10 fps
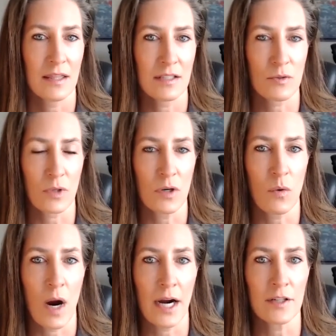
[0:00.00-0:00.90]
that's
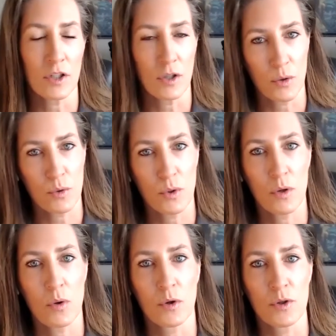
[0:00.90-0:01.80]
required to go through
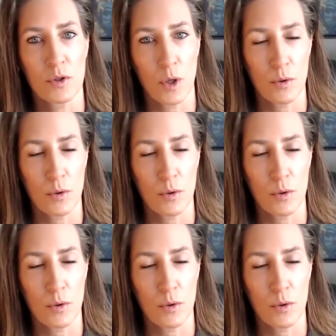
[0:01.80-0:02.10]
the course,